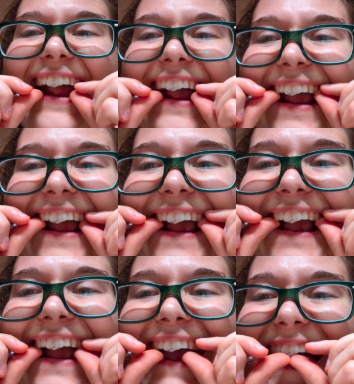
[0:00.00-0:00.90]
out, again
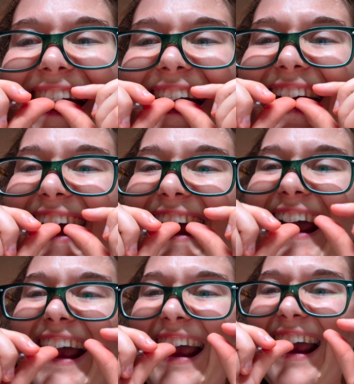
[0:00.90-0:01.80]
before this cools
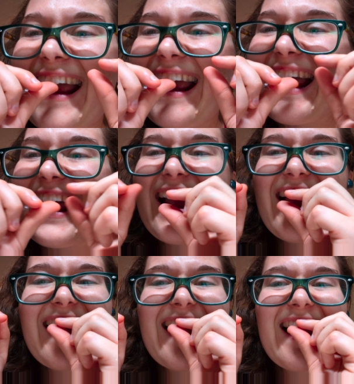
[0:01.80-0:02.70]
down, shape it around
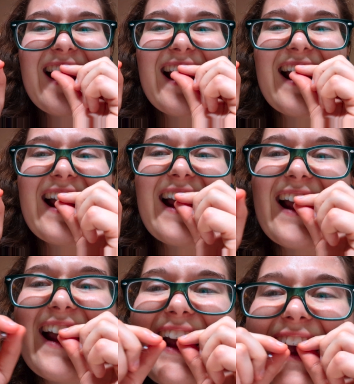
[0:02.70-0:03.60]
your teeth
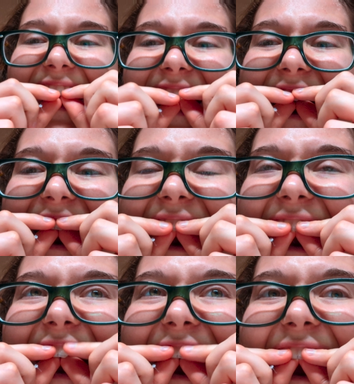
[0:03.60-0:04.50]

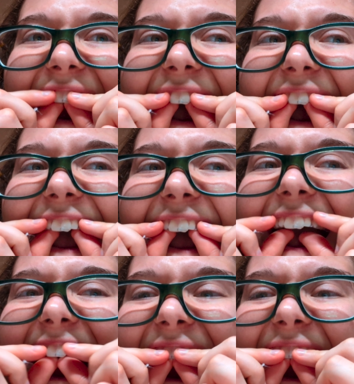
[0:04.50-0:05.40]
and continue to bite
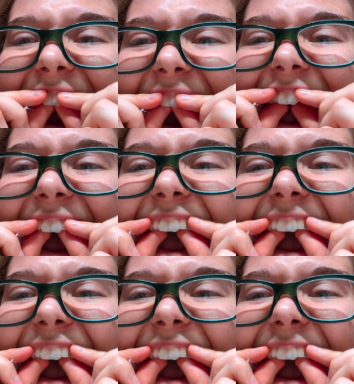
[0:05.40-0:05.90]
down a couple of more